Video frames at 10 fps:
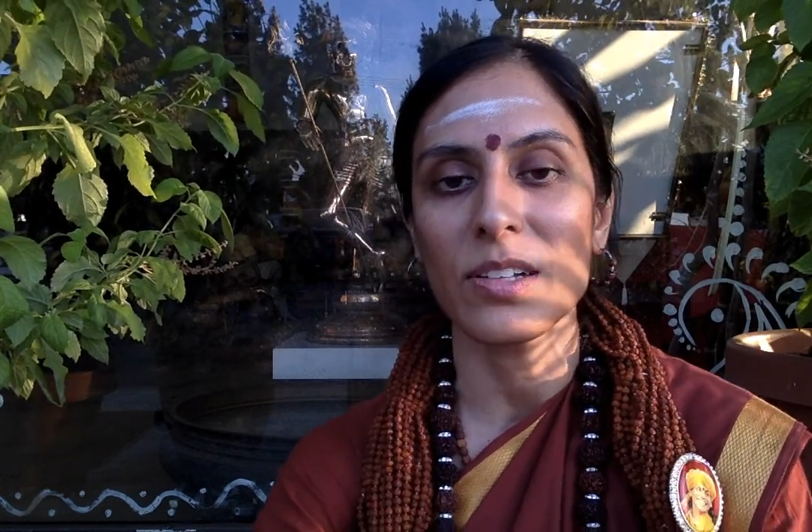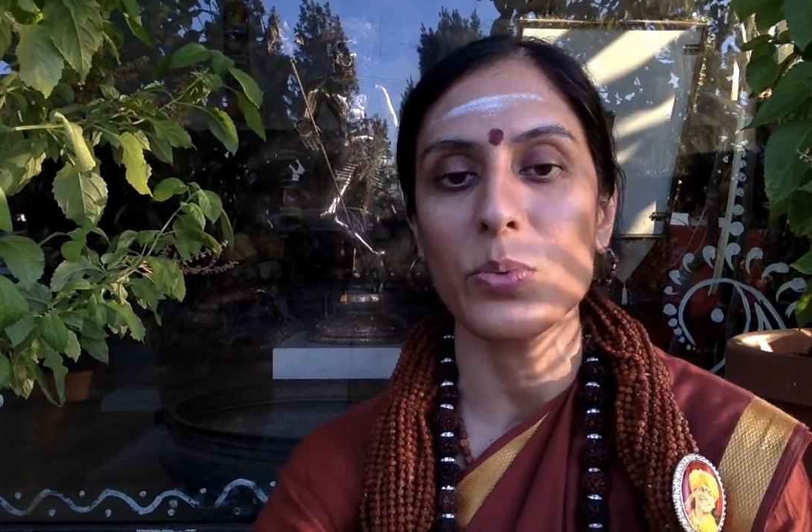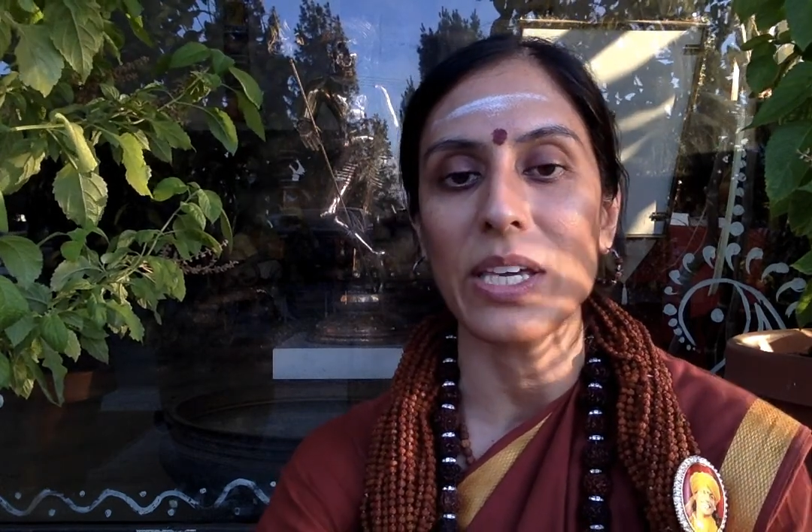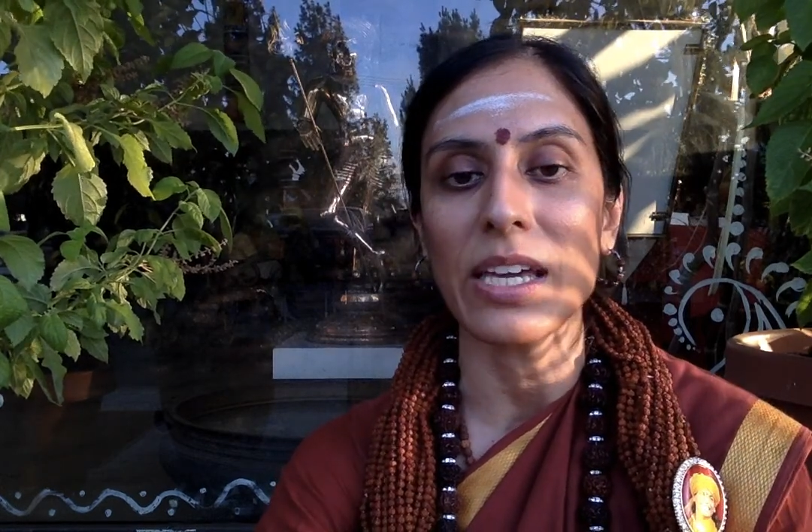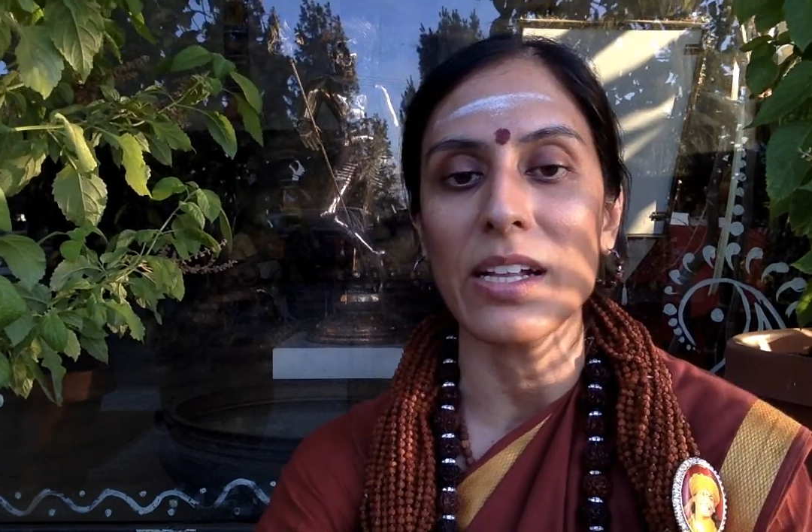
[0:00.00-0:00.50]

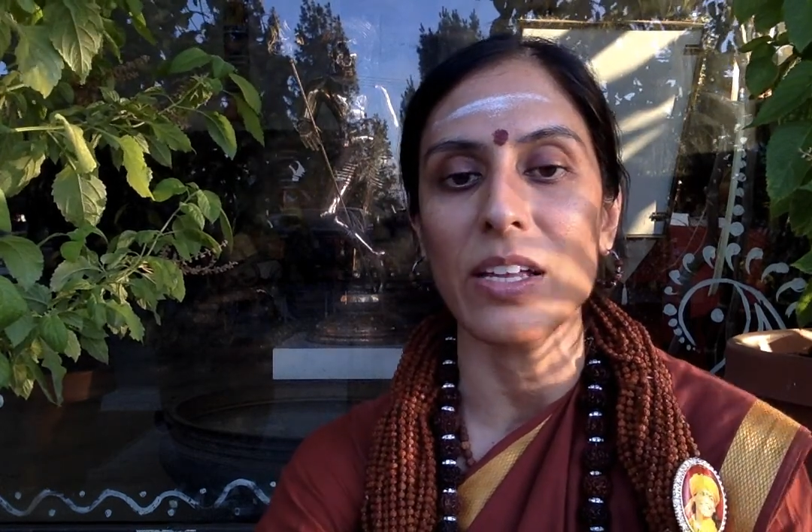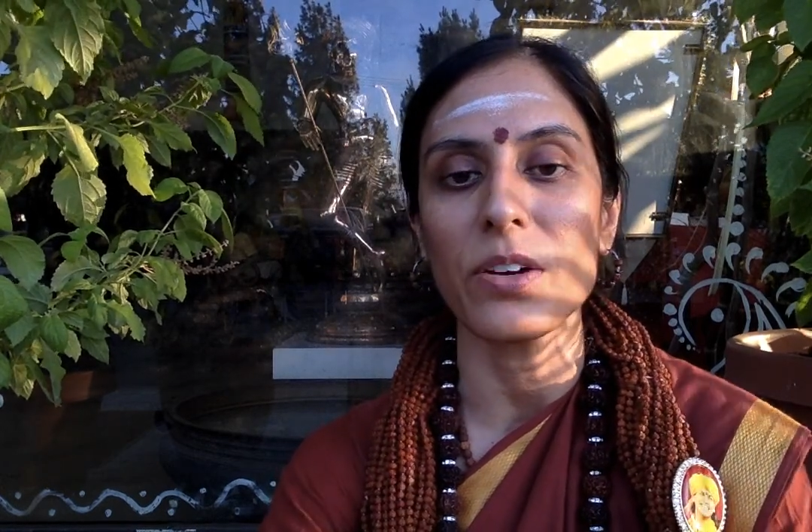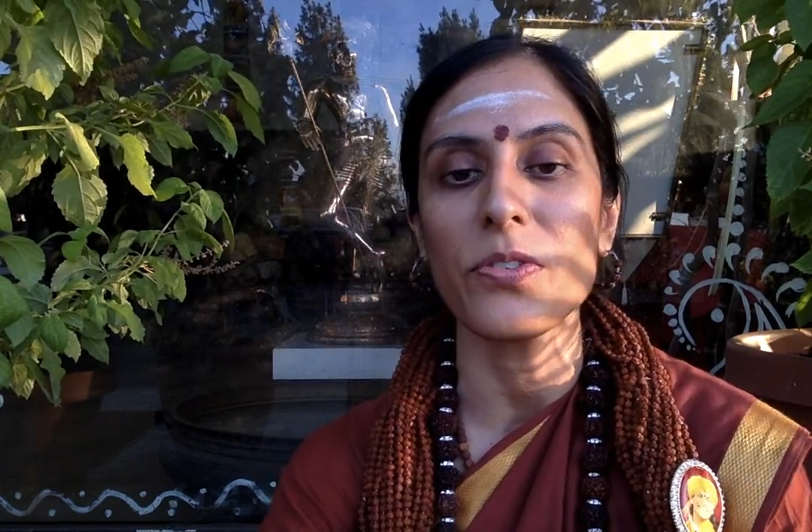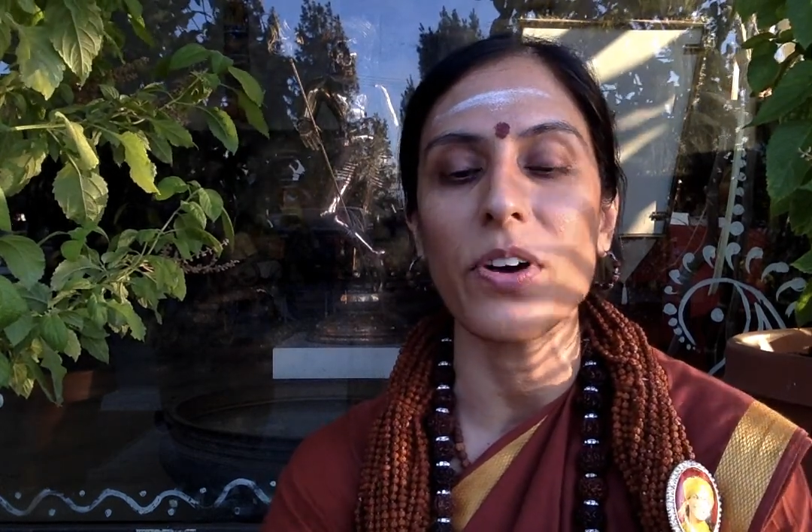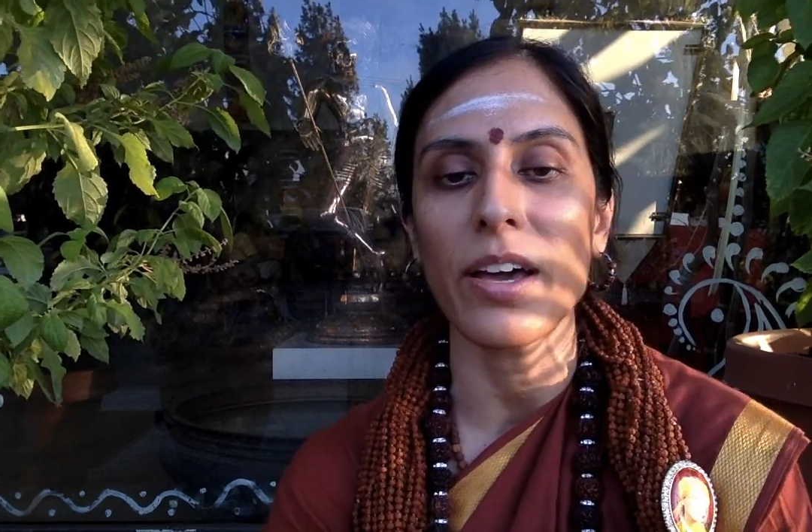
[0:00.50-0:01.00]
we can
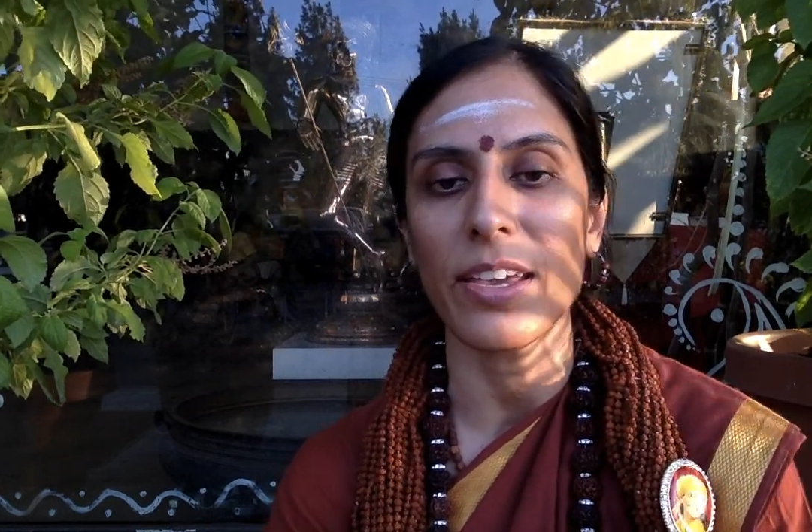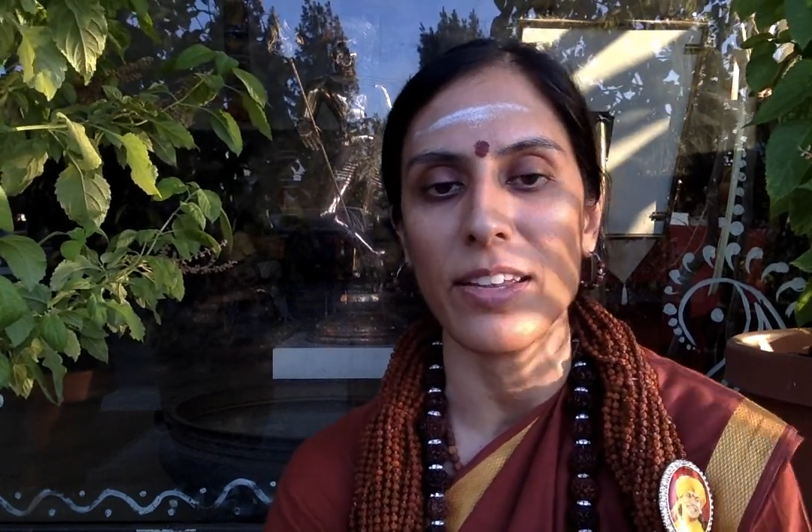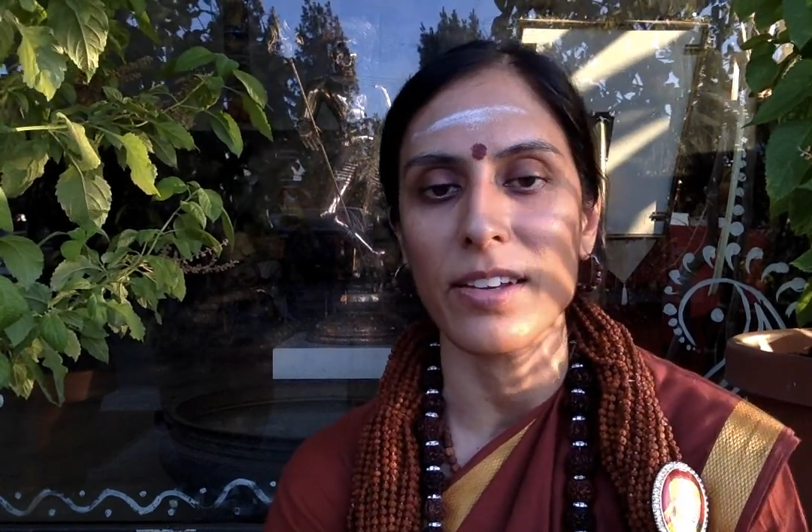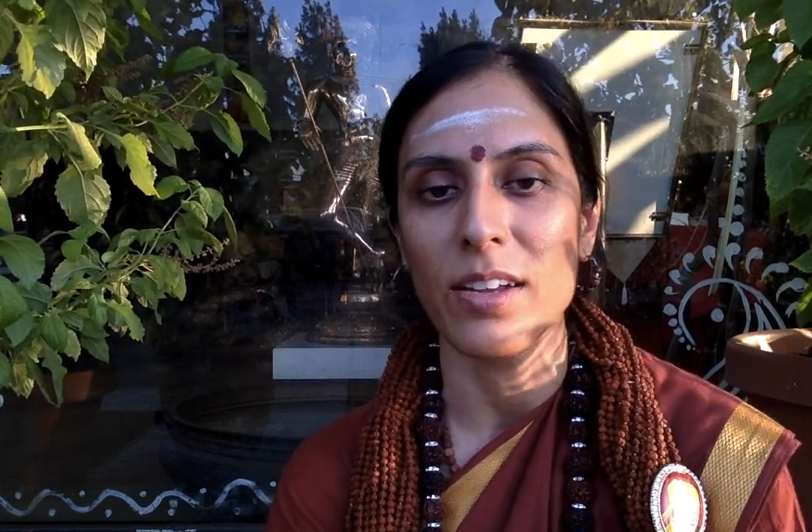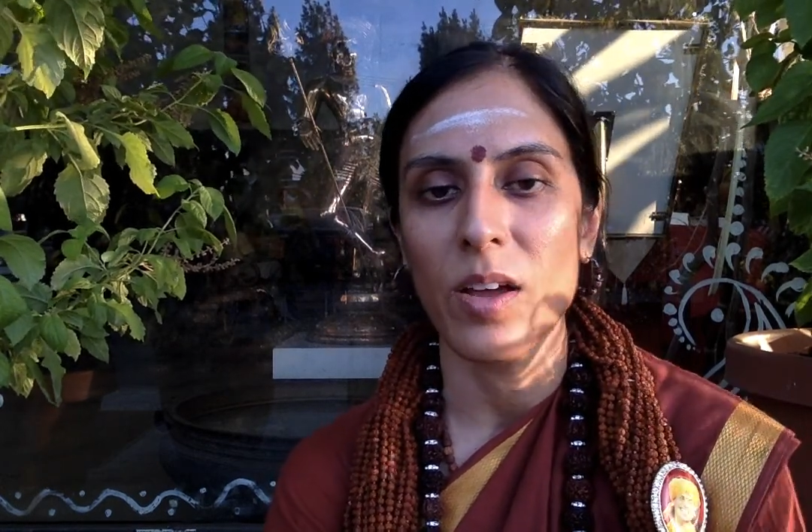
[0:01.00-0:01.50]
clarify
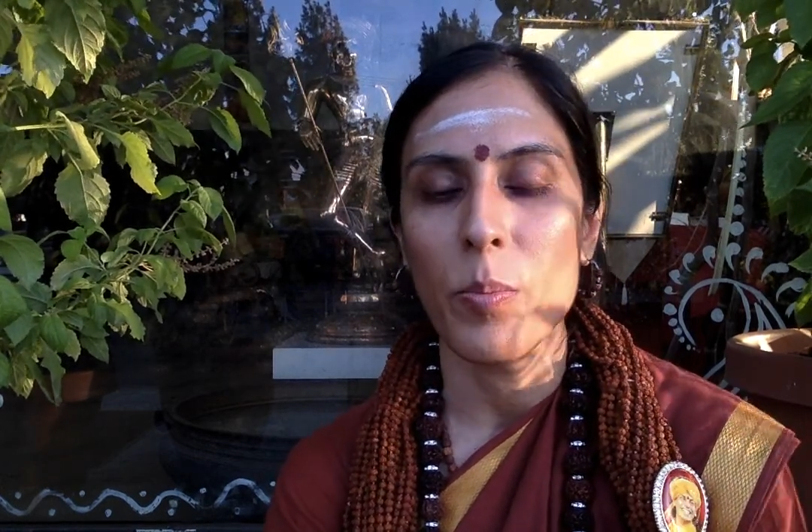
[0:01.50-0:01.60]
and